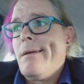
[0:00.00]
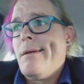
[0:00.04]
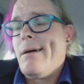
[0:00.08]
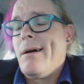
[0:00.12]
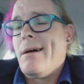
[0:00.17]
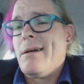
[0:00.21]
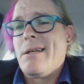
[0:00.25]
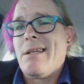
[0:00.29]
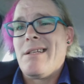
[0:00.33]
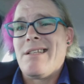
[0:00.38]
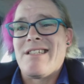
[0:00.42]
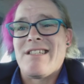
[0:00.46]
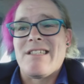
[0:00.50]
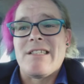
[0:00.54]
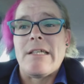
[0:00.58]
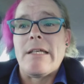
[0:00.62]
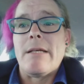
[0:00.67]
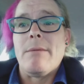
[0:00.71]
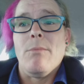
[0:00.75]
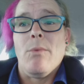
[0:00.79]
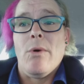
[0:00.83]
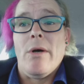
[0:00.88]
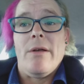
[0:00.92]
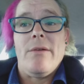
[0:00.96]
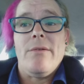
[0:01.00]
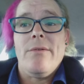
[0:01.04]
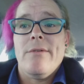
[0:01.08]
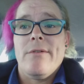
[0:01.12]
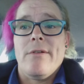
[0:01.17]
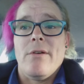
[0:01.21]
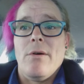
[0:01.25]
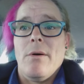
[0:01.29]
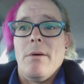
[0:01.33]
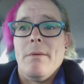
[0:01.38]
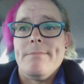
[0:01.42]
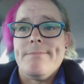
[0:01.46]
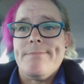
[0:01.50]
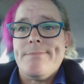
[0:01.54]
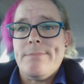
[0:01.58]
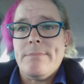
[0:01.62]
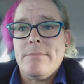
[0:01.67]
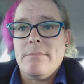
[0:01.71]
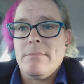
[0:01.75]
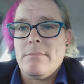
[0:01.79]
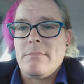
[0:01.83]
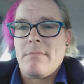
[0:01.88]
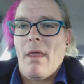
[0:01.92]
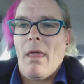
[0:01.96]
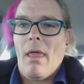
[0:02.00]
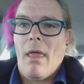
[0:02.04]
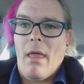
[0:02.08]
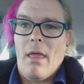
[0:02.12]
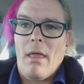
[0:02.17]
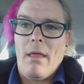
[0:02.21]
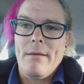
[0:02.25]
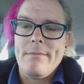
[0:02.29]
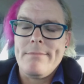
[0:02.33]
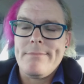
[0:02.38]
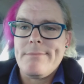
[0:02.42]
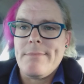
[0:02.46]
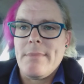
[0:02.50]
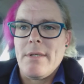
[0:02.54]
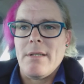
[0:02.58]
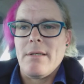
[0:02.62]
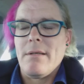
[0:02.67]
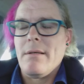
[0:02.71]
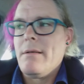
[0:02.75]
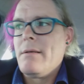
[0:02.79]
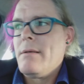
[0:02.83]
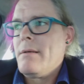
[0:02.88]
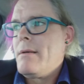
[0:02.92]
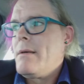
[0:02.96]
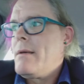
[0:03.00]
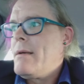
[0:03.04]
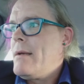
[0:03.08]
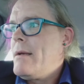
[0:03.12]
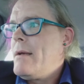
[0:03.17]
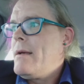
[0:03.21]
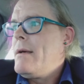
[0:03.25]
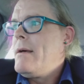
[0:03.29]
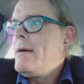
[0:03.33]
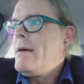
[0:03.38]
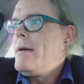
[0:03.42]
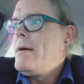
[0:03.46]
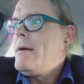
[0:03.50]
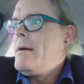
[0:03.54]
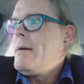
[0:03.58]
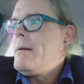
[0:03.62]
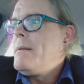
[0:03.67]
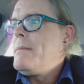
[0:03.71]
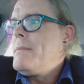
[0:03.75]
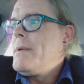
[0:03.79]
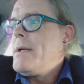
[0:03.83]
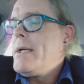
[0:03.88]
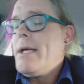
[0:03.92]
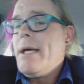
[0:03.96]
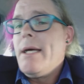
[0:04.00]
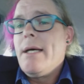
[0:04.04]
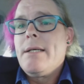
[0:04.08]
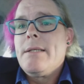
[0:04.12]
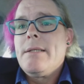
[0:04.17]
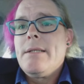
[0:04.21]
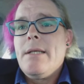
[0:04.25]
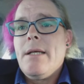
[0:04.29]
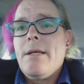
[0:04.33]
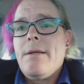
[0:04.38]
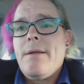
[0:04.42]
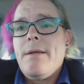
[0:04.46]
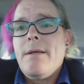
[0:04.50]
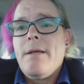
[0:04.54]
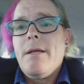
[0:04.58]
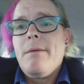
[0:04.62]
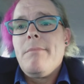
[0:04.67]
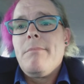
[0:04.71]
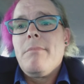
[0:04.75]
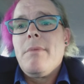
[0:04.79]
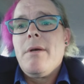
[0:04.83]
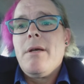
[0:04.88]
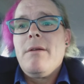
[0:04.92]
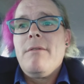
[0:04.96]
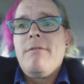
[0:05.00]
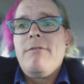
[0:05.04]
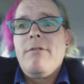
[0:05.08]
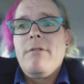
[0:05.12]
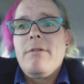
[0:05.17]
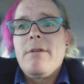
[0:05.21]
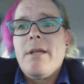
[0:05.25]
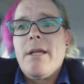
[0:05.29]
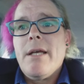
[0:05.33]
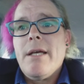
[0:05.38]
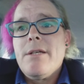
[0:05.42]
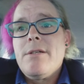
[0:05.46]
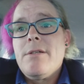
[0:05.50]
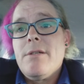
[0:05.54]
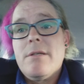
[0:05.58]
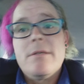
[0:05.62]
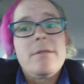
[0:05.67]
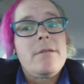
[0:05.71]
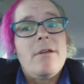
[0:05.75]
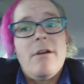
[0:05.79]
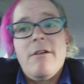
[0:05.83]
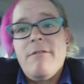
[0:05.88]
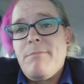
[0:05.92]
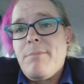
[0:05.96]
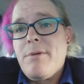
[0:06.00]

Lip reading: I didn't sleep well, so I'm, But yeah, nothing deep and meaningful today. Just I've